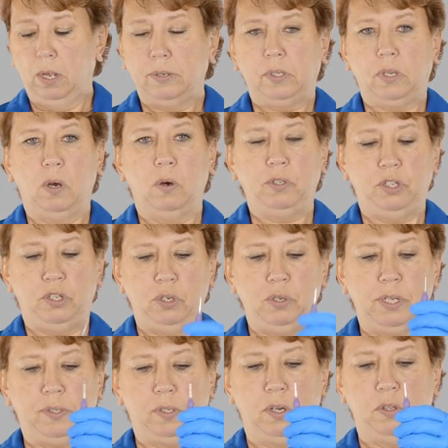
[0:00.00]
So to do
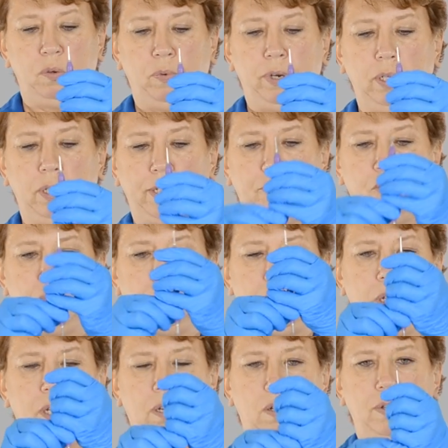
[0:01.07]
this on the real
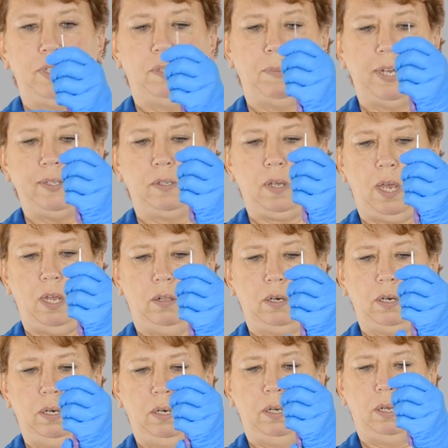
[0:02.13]
instrument, here is my
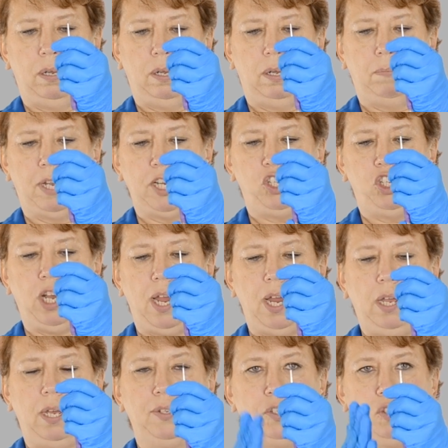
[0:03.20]
scaler. My
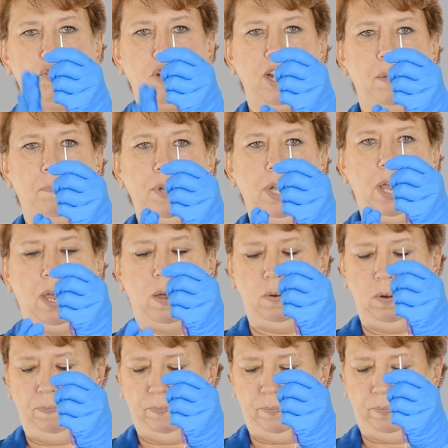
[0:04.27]
shank is straight up and
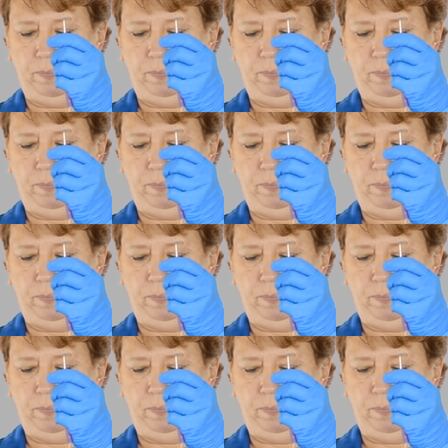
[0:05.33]
down.